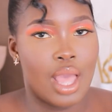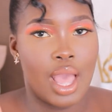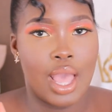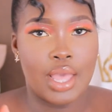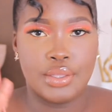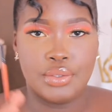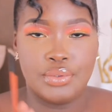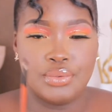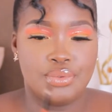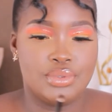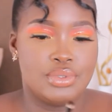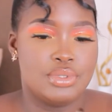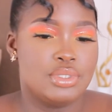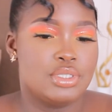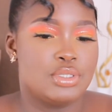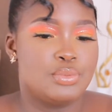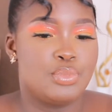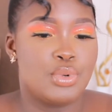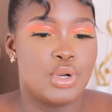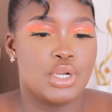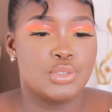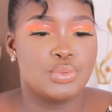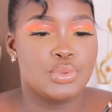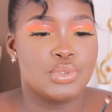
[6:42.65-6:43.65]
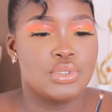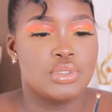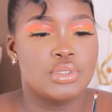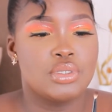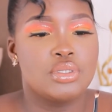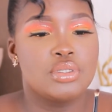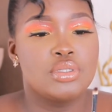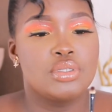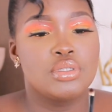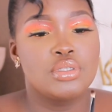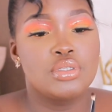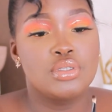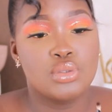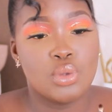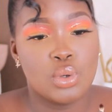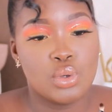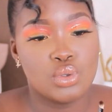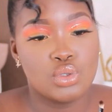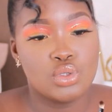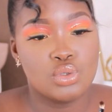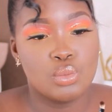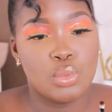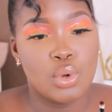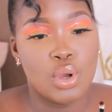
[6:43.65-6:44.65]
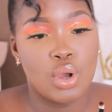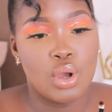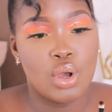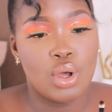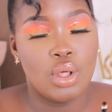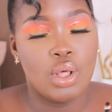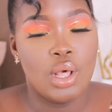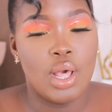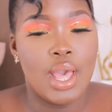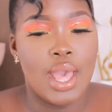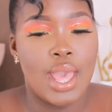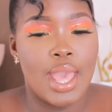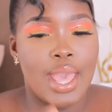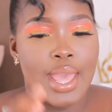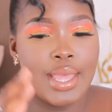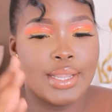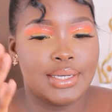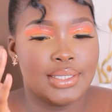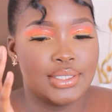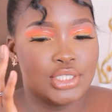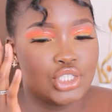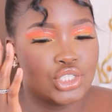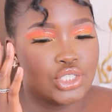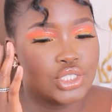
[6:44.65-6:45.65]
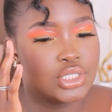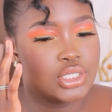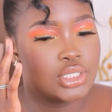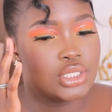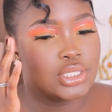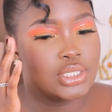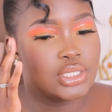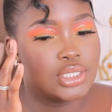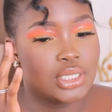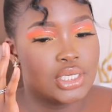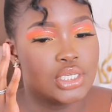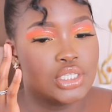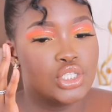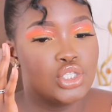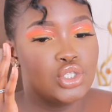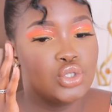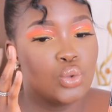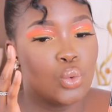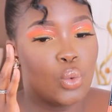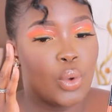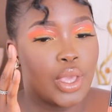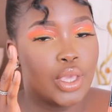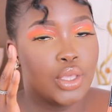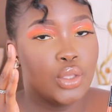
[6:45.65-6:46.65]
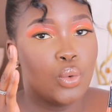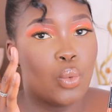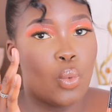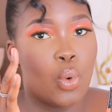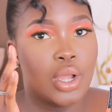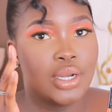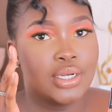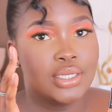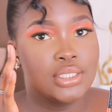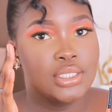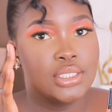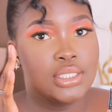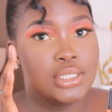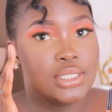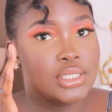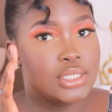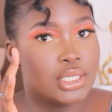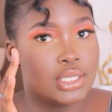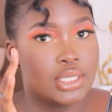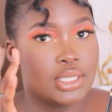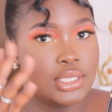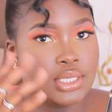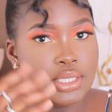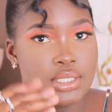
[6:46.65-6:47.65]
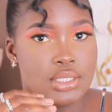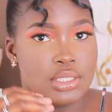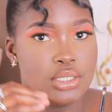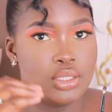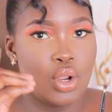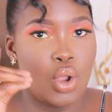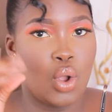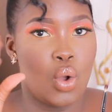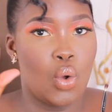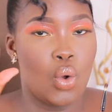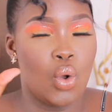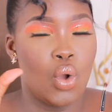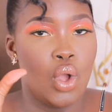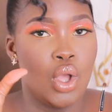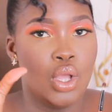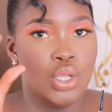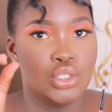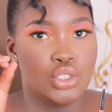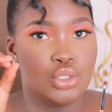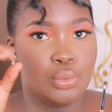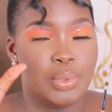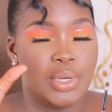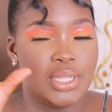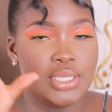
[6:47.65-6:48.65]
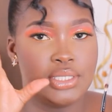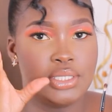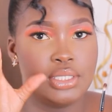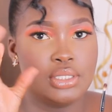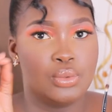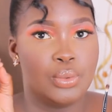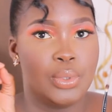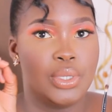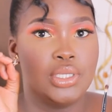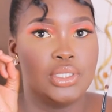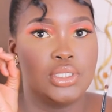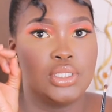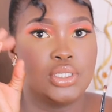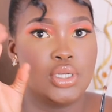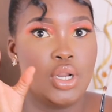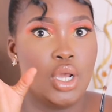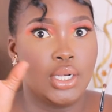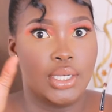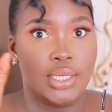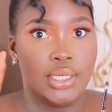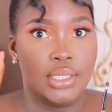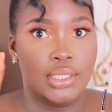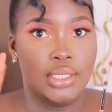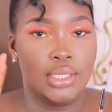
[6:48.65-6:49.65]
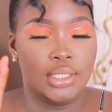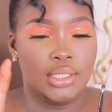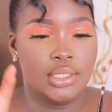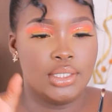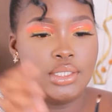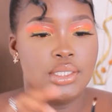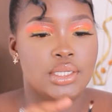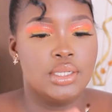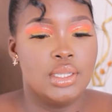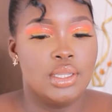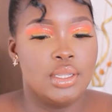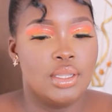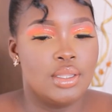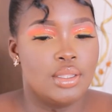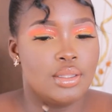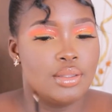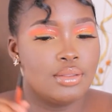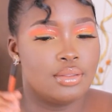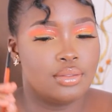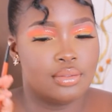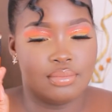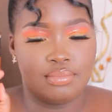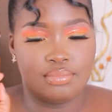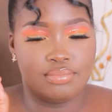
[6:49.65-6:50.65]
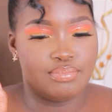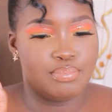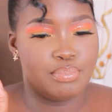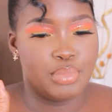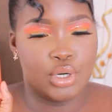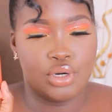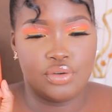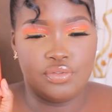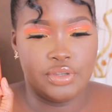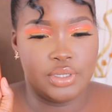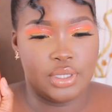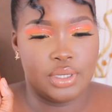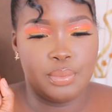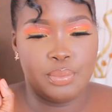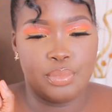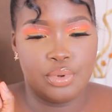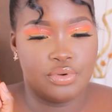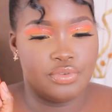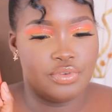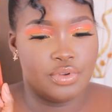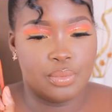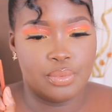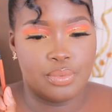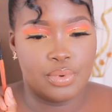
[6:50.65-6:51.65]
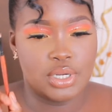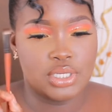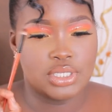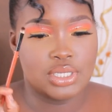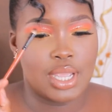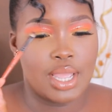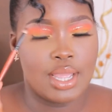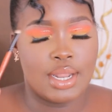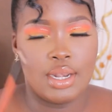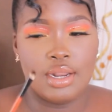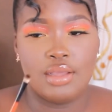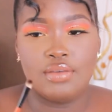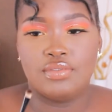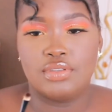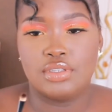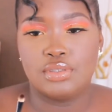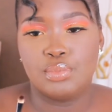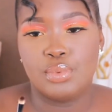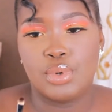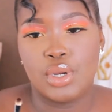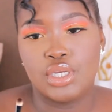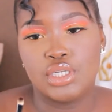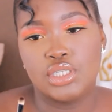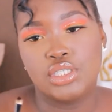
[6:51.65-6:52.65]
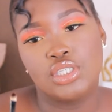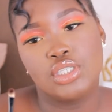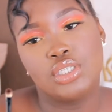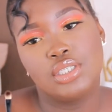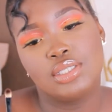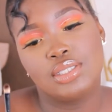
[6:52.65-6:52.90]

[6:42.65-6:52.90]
I use this brush because it's so small and it just sticks to where you want it to stick. It doesn't go to places where it's not needed. Perfect brush. I love this brush.